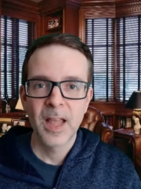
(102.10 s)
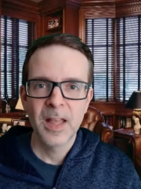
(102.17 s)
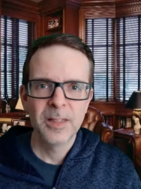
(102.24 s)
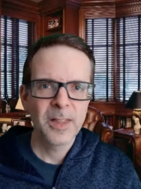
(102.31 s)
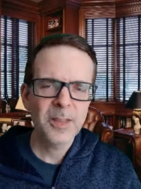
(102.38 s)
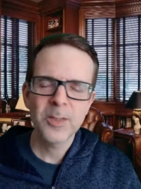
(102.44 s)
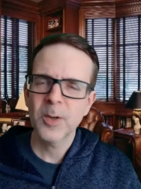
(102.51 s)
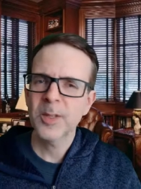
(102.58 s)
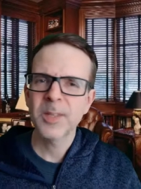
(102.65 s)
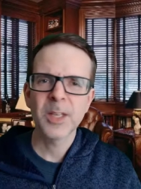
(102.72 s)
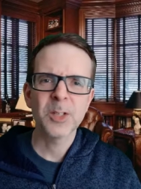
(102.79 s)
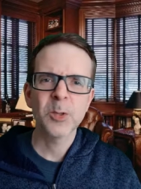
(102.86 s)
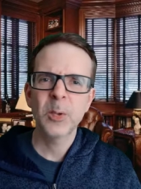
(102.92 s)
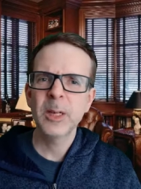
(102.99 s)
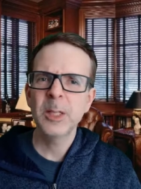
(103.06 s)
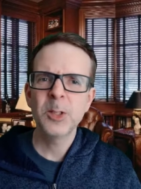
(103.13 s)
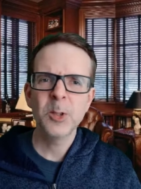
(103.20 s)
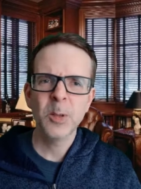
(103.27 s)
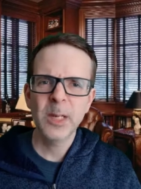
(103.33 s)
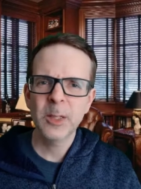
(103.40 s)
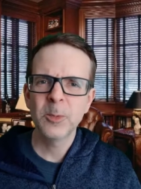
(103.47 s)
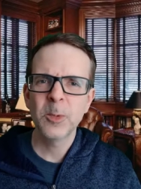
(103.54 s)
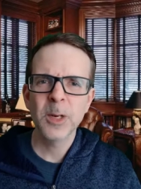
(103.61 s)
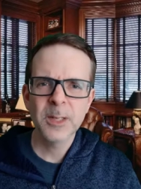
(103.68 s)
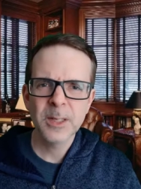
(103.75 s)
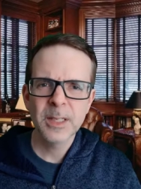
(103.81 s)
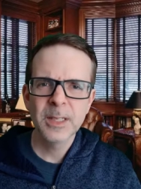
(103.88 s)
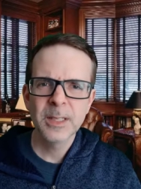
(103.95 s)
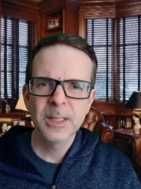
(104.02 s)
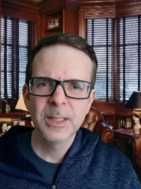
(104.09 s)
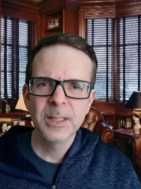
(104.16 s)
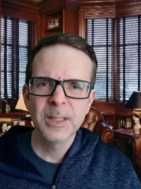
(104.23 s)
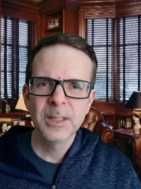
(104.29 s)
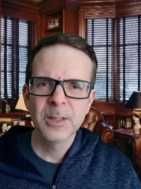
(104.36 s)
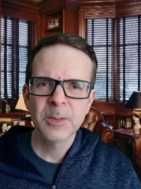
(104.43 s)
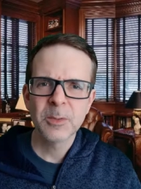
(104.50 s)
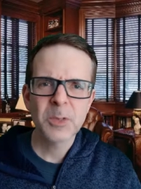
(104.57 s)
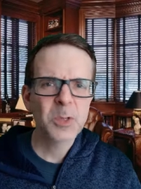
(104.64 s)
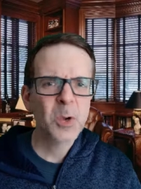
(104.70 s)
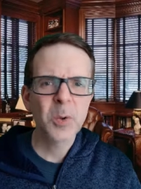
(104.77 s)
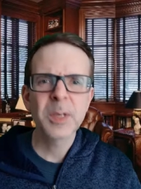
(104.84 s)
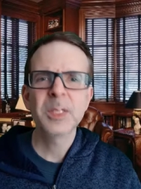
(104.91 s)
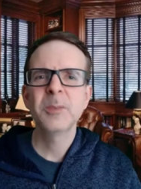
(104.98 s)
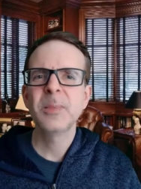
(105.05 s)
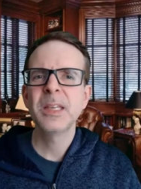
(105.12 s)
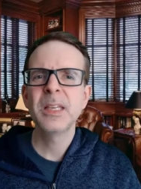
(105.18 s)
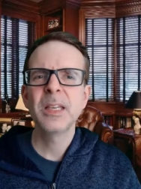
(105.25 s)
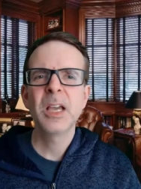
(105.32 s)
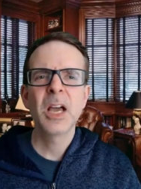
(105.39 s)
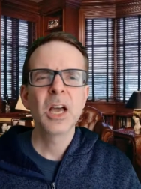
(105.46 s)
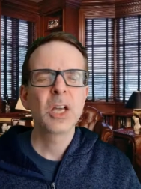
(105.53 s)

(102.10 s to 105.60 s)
They thought that 2021 was going to be